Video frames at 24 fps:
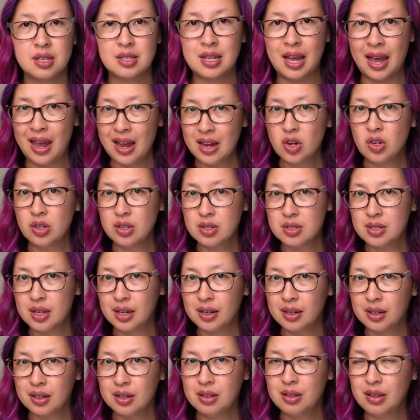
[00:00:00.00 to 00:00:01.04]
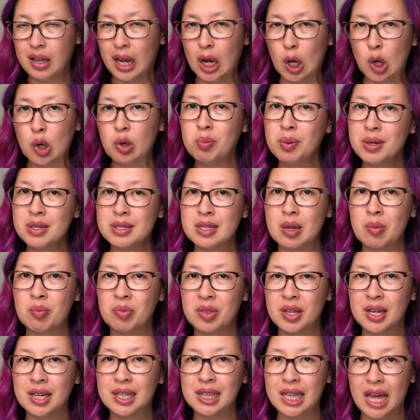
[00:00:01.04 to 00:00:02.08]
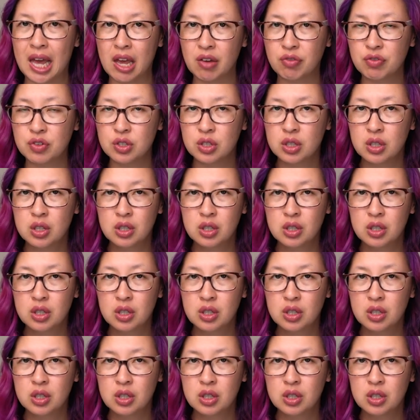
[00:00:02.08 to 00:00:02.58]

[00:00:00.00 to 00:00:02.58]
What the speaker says: hang on a second, there could be something left